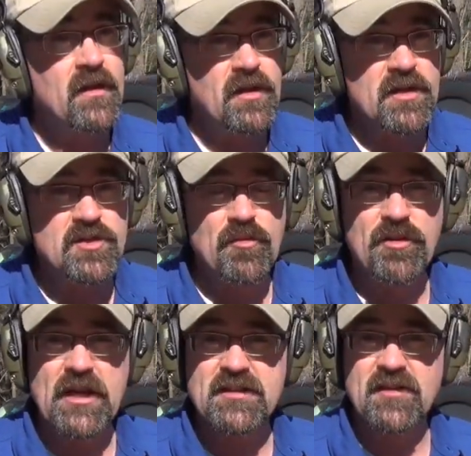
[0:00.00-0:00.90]
You can do
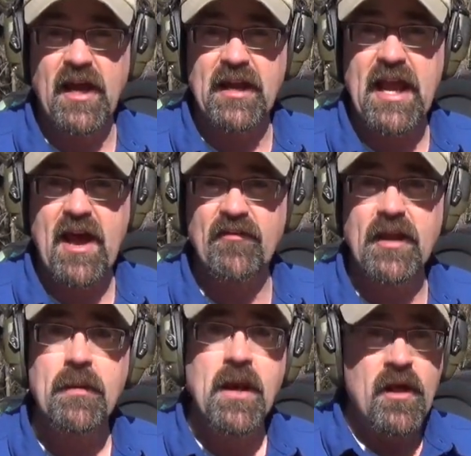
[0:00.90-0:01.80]
things like
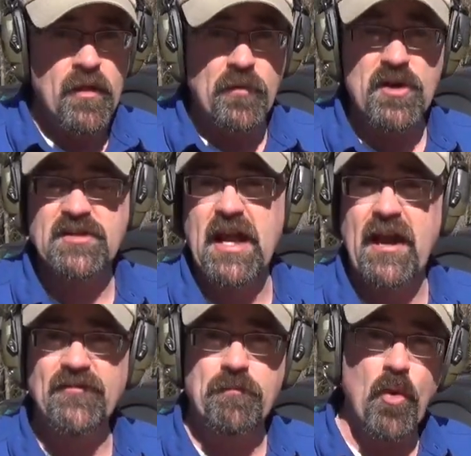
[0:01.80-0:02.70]
having the person
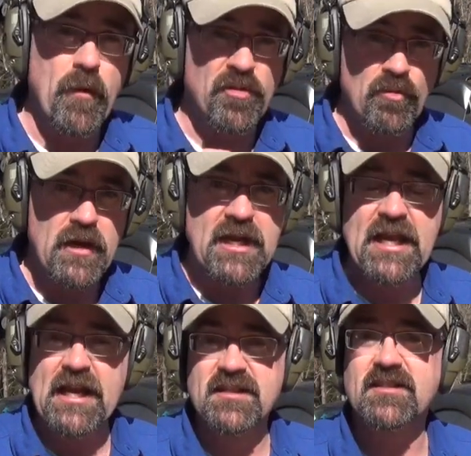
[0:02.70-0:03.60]
have to put 3
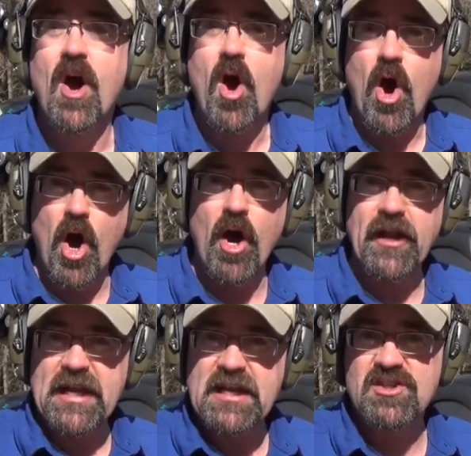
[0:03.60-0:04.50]
hits
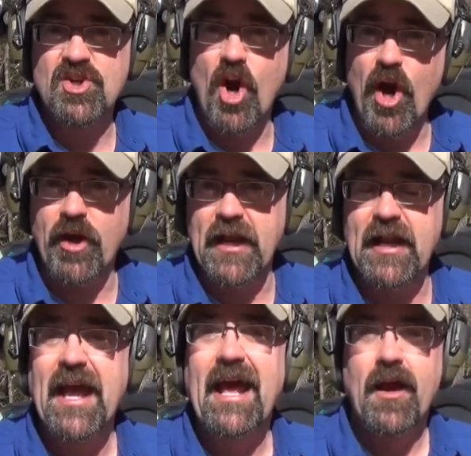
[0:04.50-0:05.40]
on each target